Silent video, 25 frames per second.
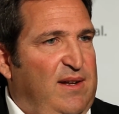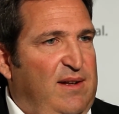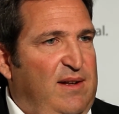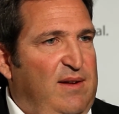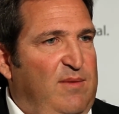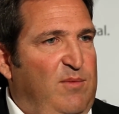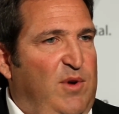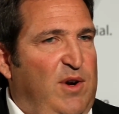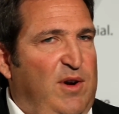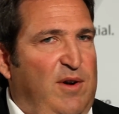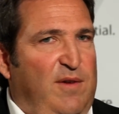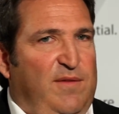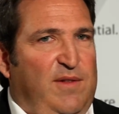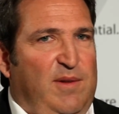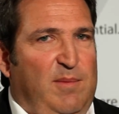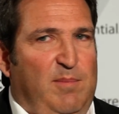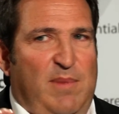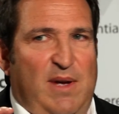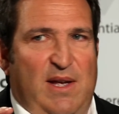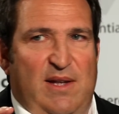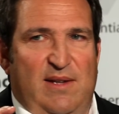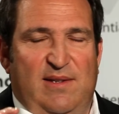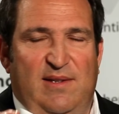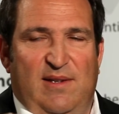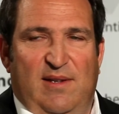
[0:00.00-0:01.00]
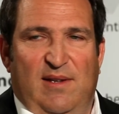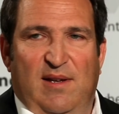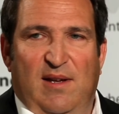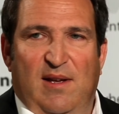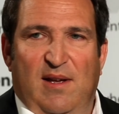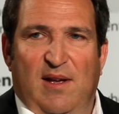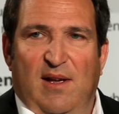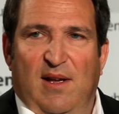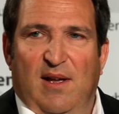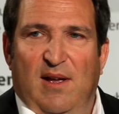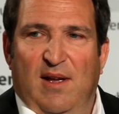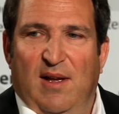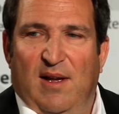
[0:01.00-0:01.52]
One of the best
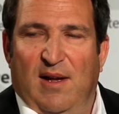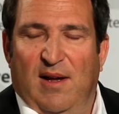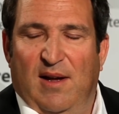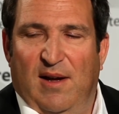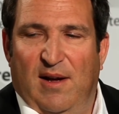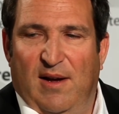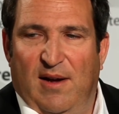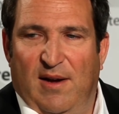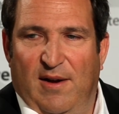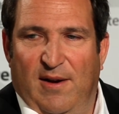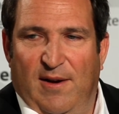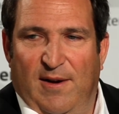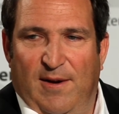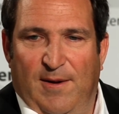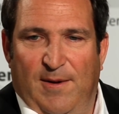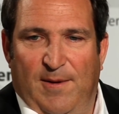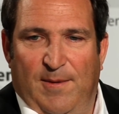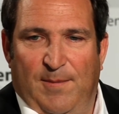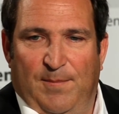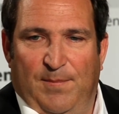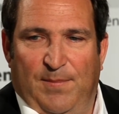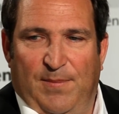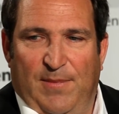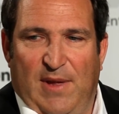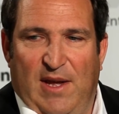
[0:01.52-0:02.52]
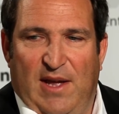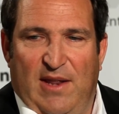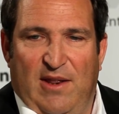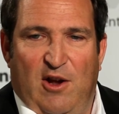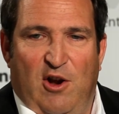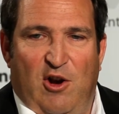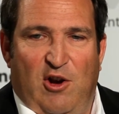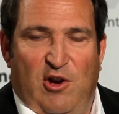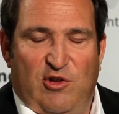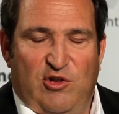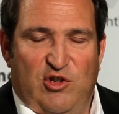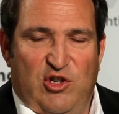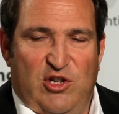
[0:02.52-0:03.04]

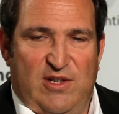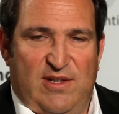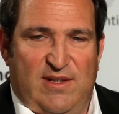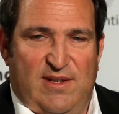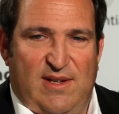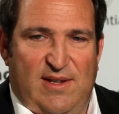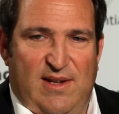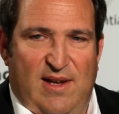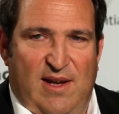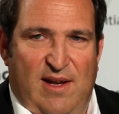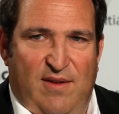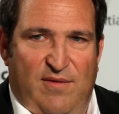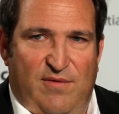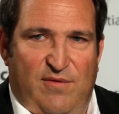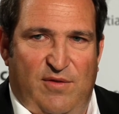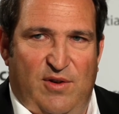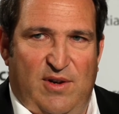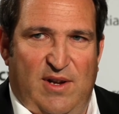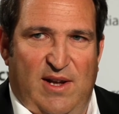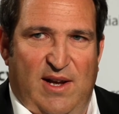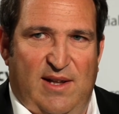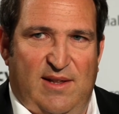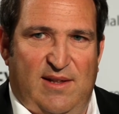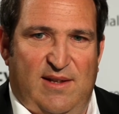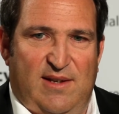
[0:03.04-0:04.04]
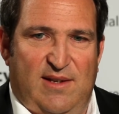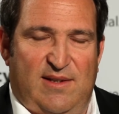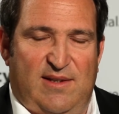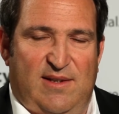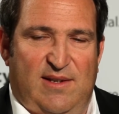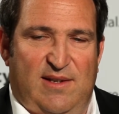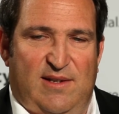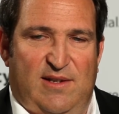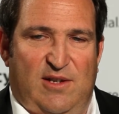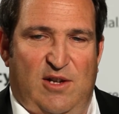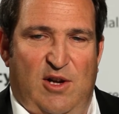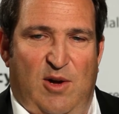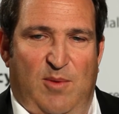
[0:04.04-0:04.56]
analogies that I have for that is
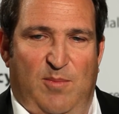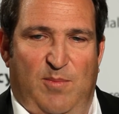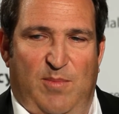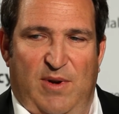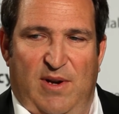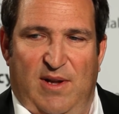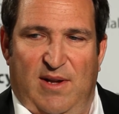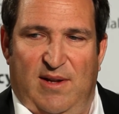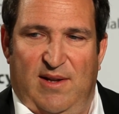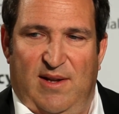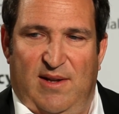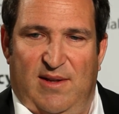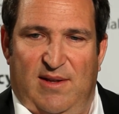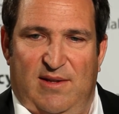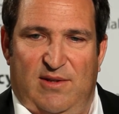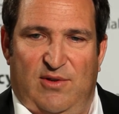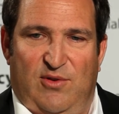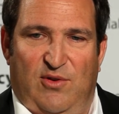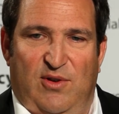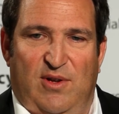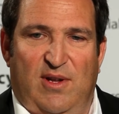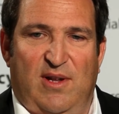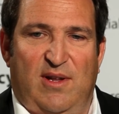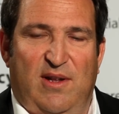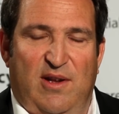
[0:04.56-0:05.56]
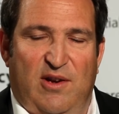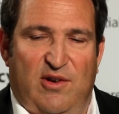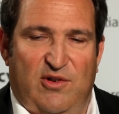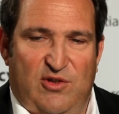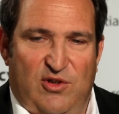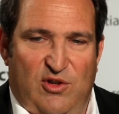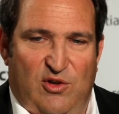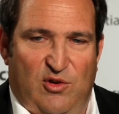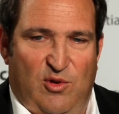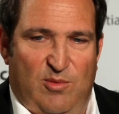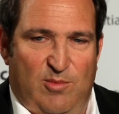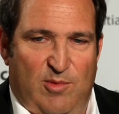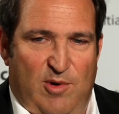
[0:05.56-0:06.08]
this company that 13 years
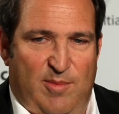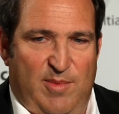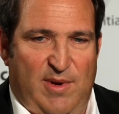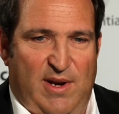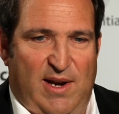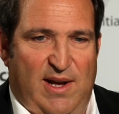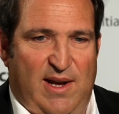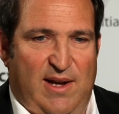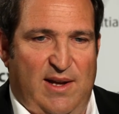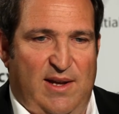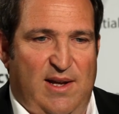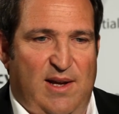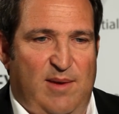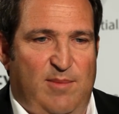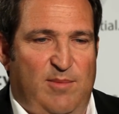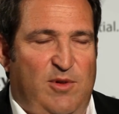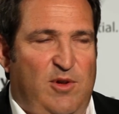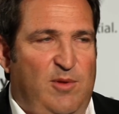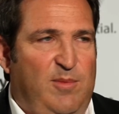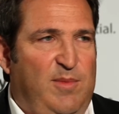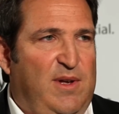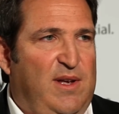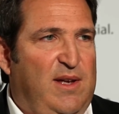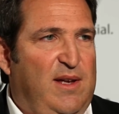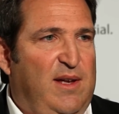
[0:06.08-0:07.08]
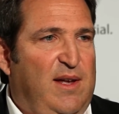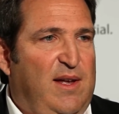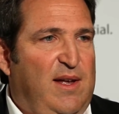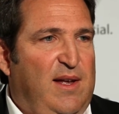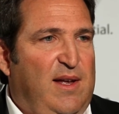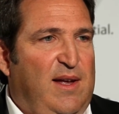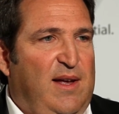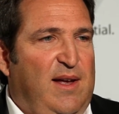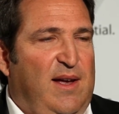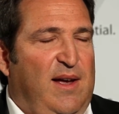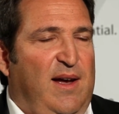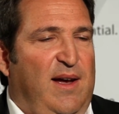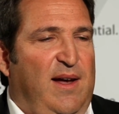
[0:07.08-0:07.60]
ago, Mobileye, came to me,
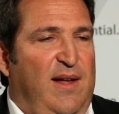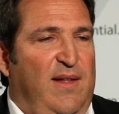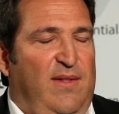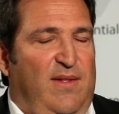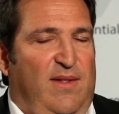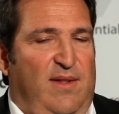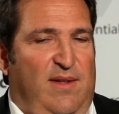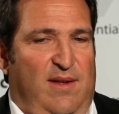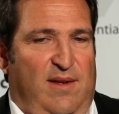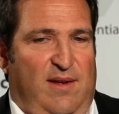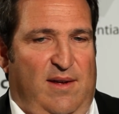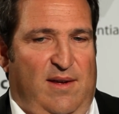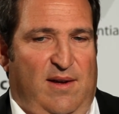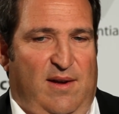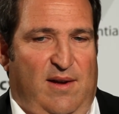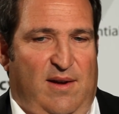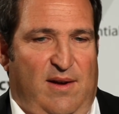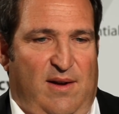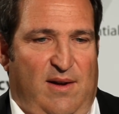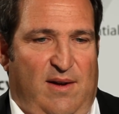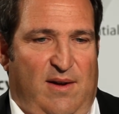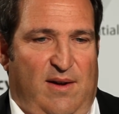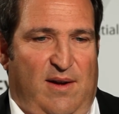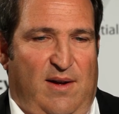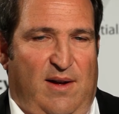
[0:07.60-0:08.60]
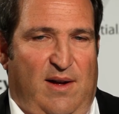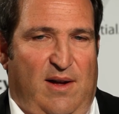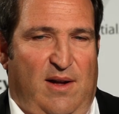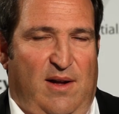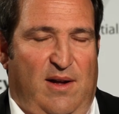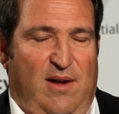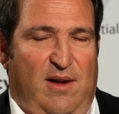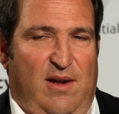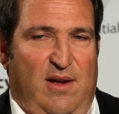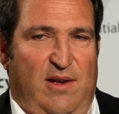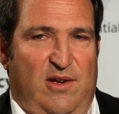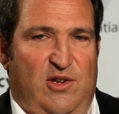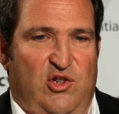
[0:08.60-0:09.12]
and the
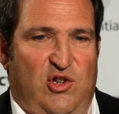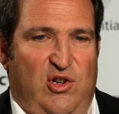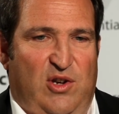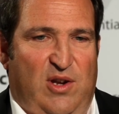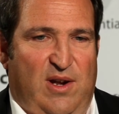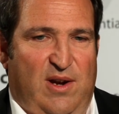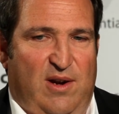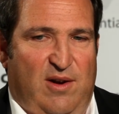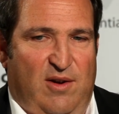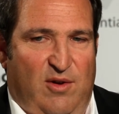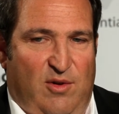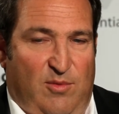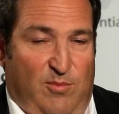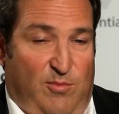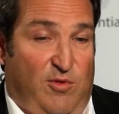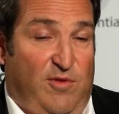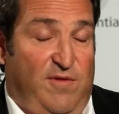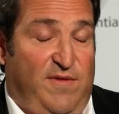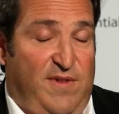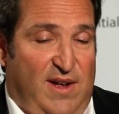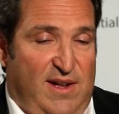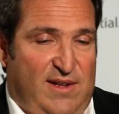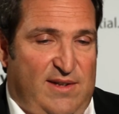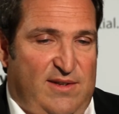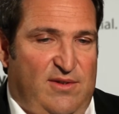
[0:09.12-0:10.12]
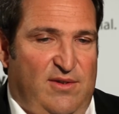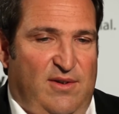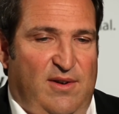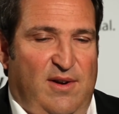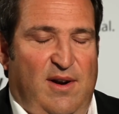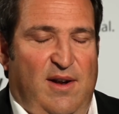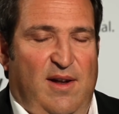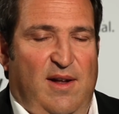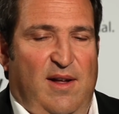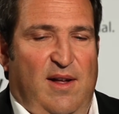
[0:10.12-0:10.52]
engineer or professor,